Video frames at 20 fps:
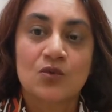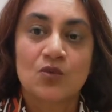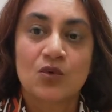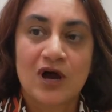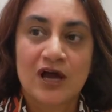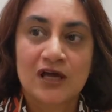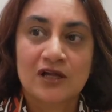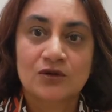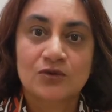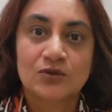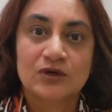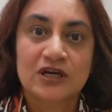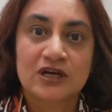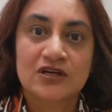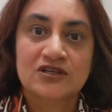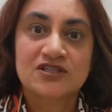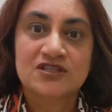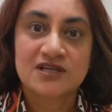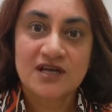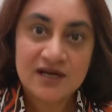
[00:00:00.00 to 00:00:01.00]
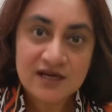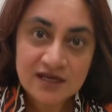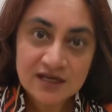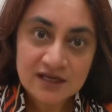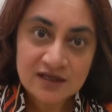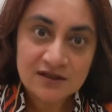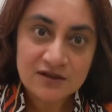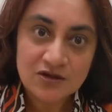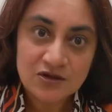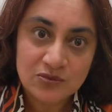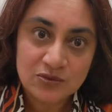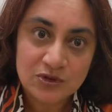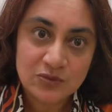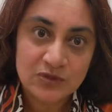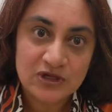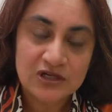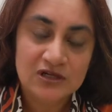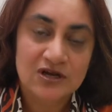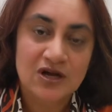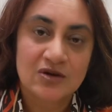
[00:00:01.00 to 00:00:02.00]
While we are studying human
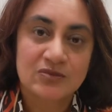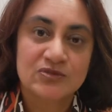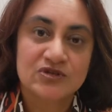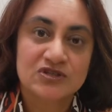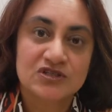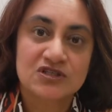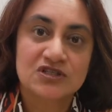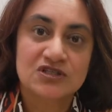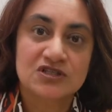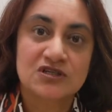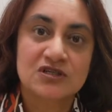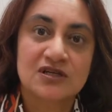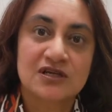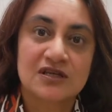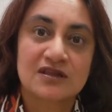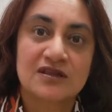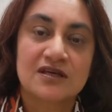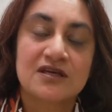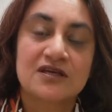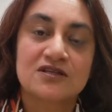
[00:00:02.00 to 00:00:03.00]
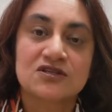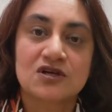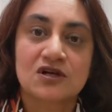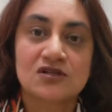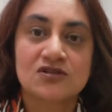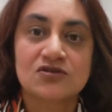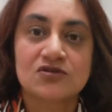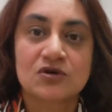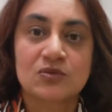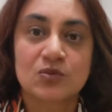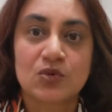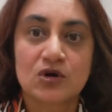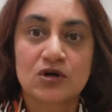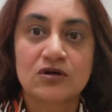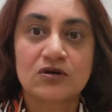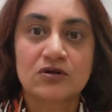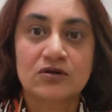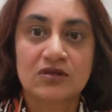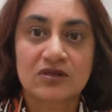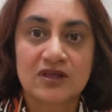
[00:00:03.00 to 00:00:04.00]
milk composition, I think it's also
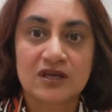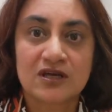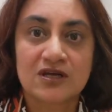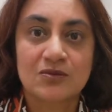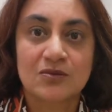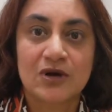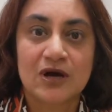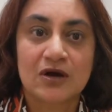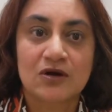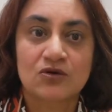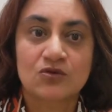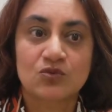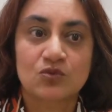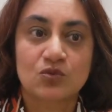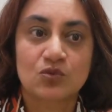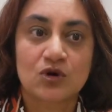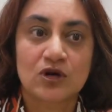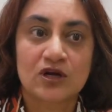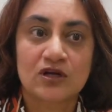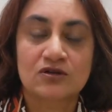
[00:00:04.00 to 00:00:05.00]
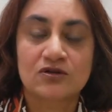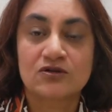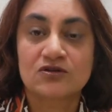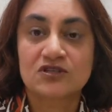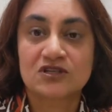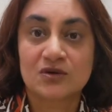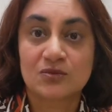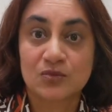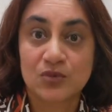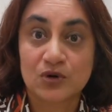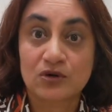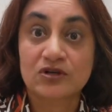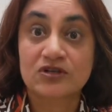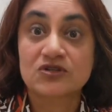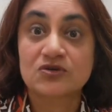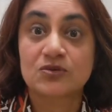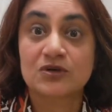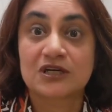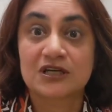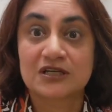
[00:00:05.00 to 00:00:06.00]
important to think about what are those
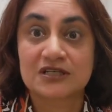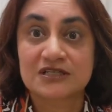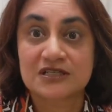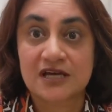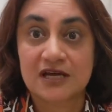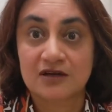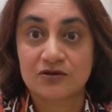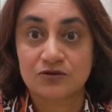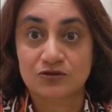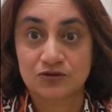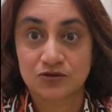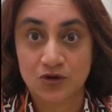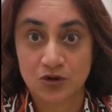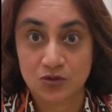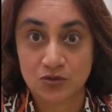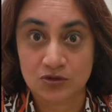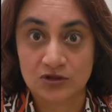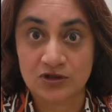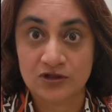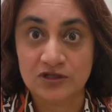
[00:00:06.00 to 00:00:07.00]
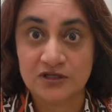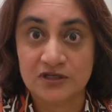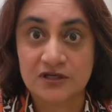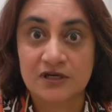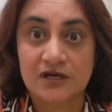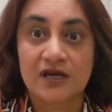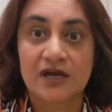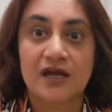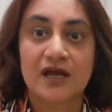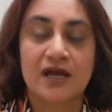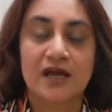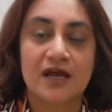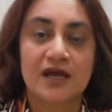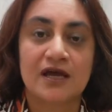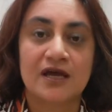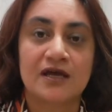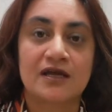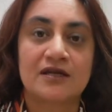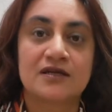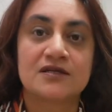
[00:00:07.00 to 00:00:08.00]
components we can take forward,
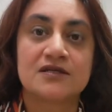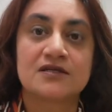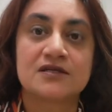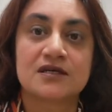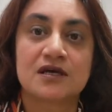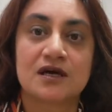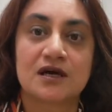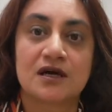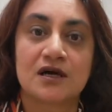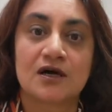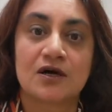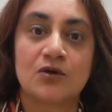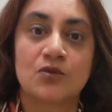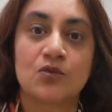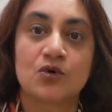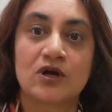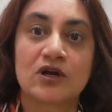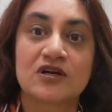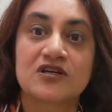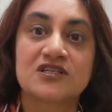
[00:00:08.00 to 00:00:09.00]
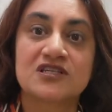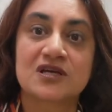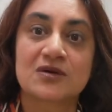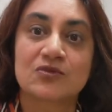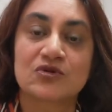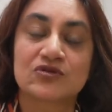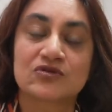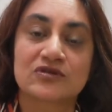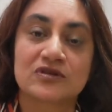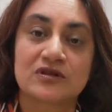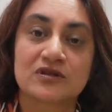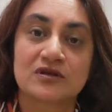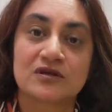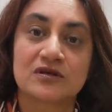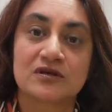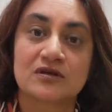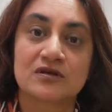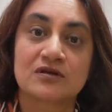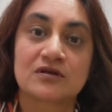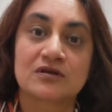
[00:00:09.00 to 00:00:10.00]
and what are some of
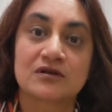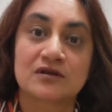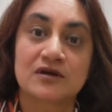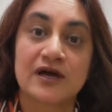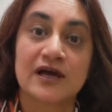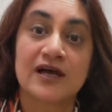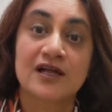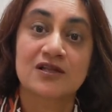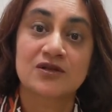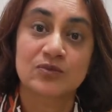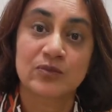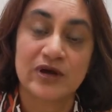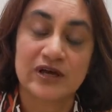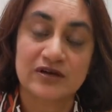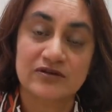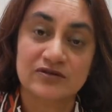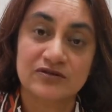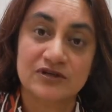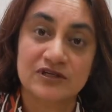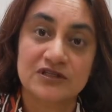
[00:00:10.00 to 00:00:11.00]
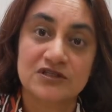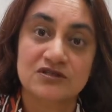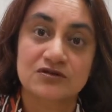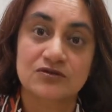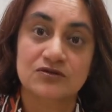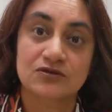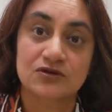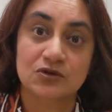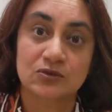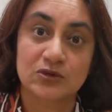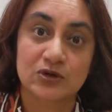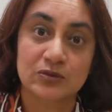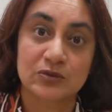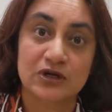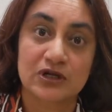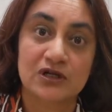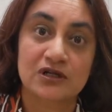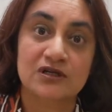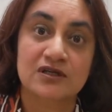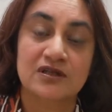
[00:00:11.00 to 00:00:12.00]
the health benefits of human
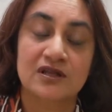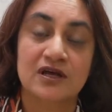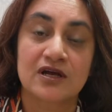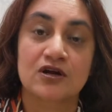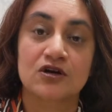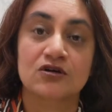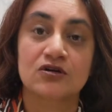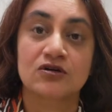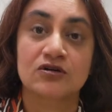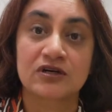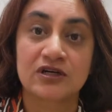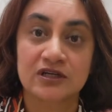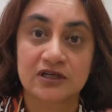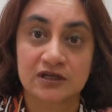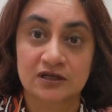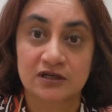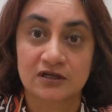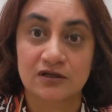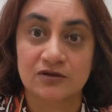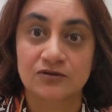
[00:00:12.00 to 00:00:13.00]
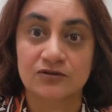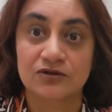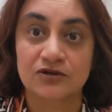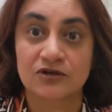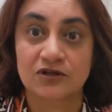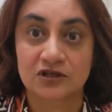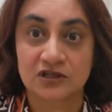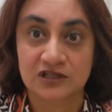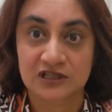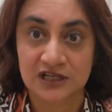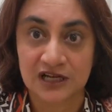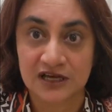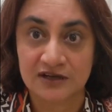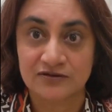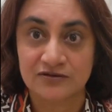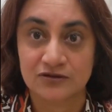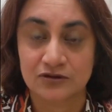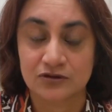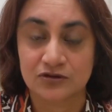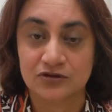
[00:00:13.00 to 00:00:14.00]
milk that are critical for early life
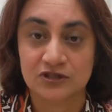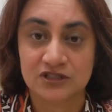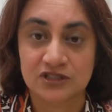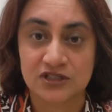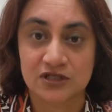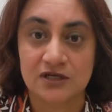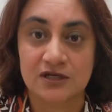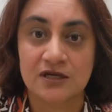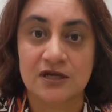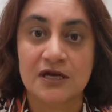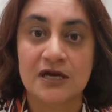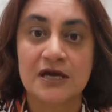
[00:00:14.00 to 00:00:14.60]
nutrition.